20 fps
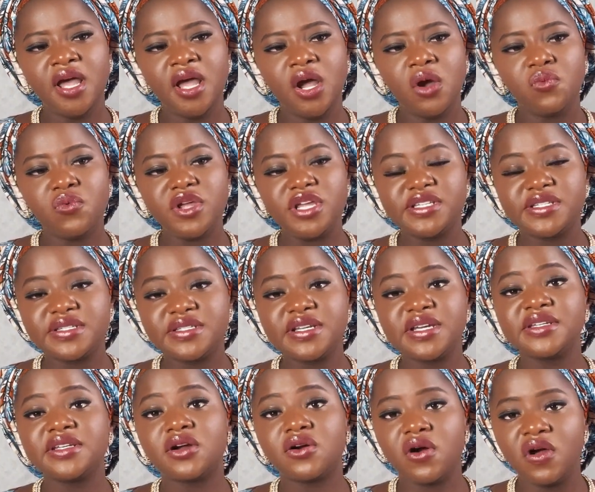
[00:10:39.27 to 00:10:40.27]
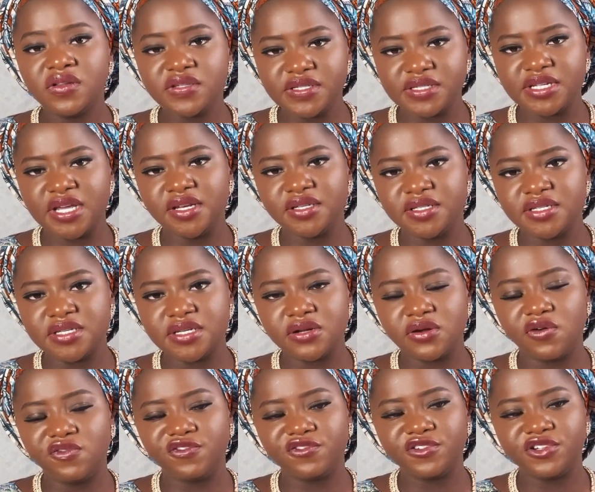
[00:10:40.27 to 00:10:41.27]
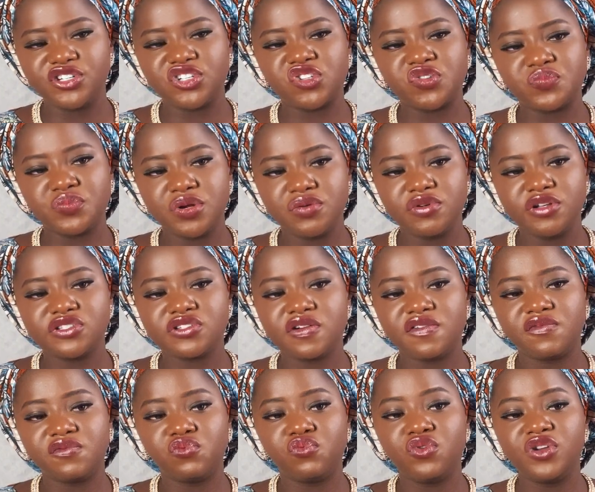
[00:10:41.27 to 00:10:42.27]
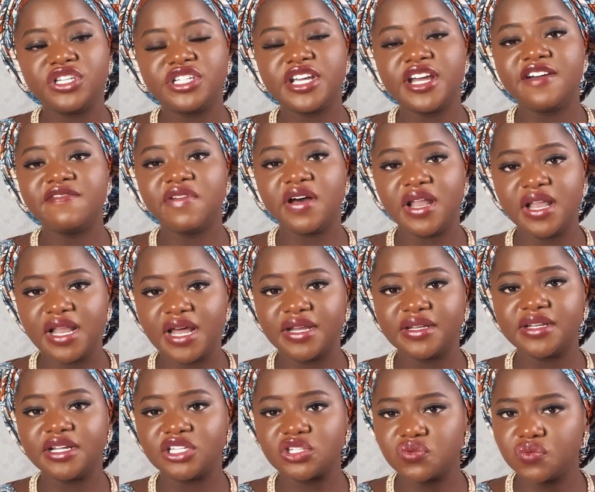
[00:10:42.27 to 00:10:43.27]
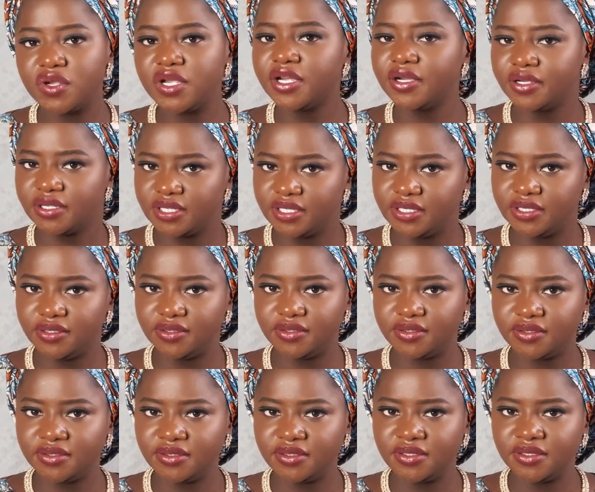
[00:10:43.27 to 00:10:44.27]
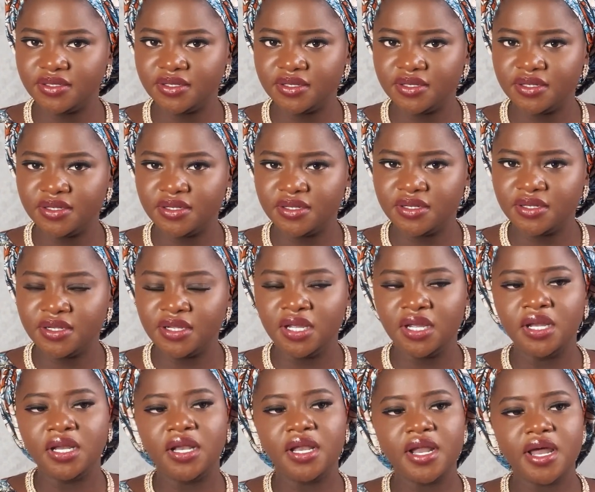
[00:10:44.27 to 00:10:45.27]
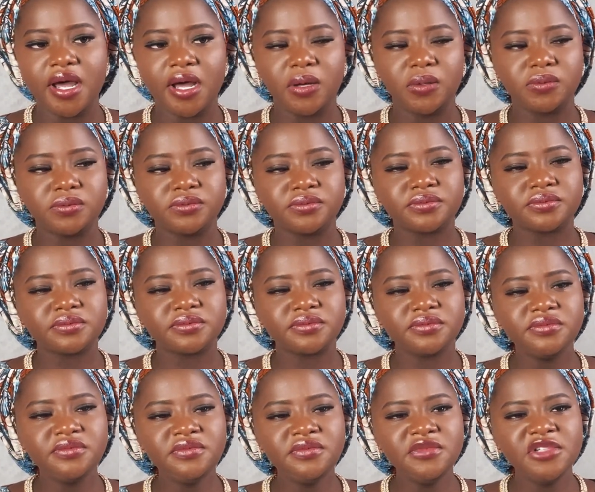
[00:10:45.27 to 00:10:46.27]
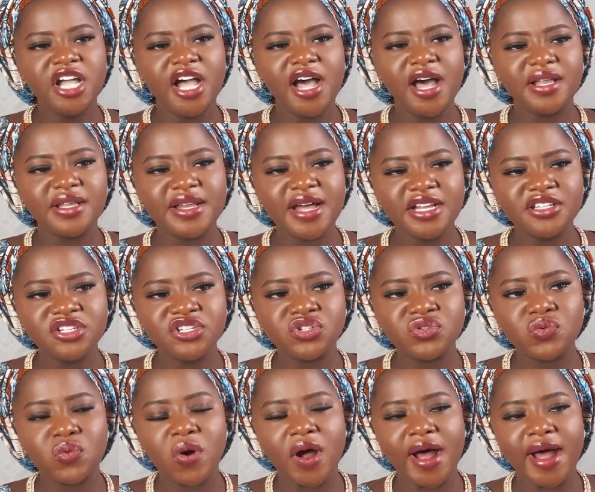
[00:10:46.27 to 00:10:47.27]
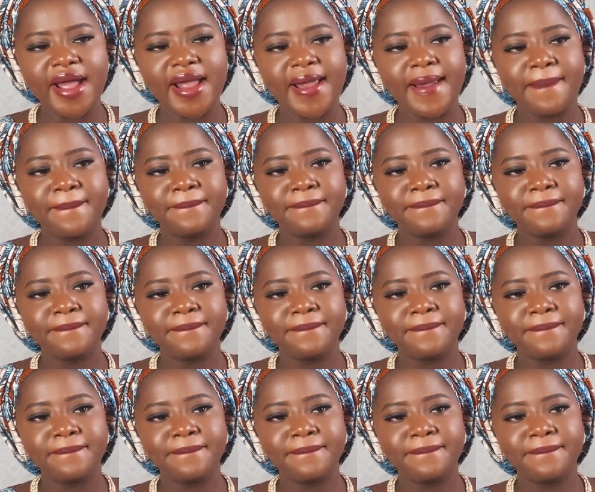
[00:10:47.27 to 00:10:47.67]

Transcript: we seek the consent of the spirit of whichever land that we are in. Now, and that is why